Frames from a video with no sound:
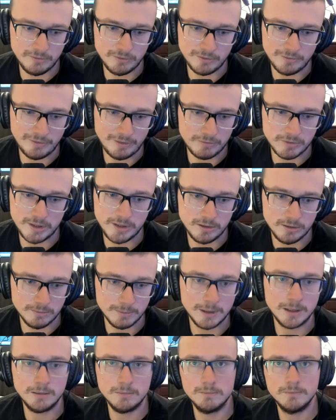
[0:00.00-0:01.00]
of every
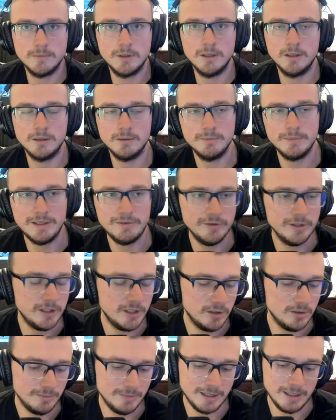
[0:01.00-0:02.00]
human. Every
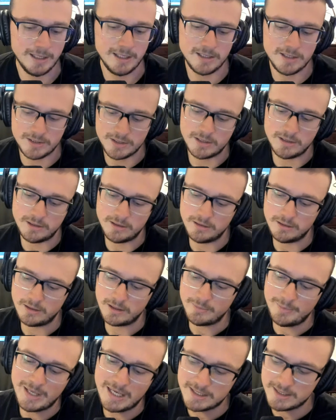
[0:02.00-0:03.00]
human has the
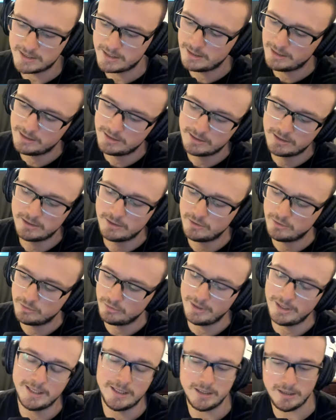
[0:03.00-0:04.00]
capacity to do
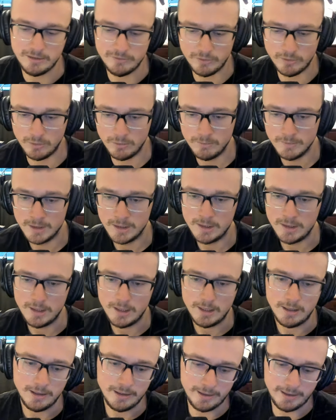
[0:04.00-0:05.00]
great evil.
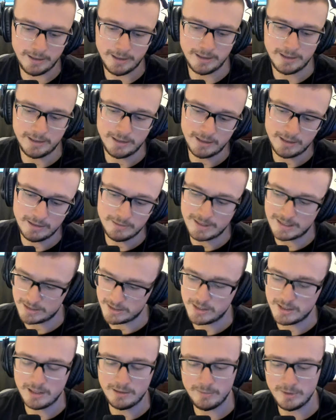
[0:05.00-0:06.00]
And that
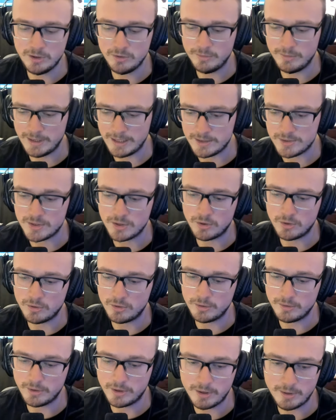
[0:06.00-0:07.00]
same human has the
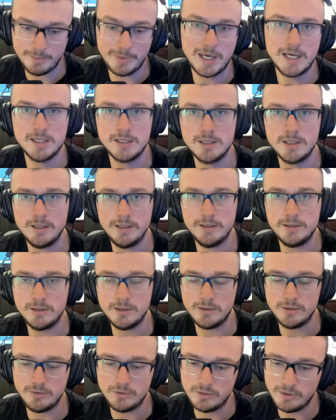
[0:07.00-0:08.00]
capacity to
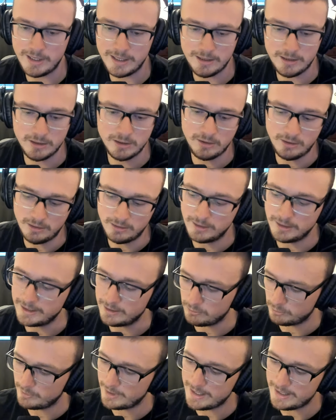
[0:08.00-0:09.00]
do great good.
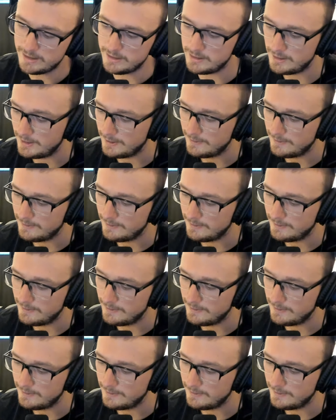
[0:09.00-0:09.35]
Like Ren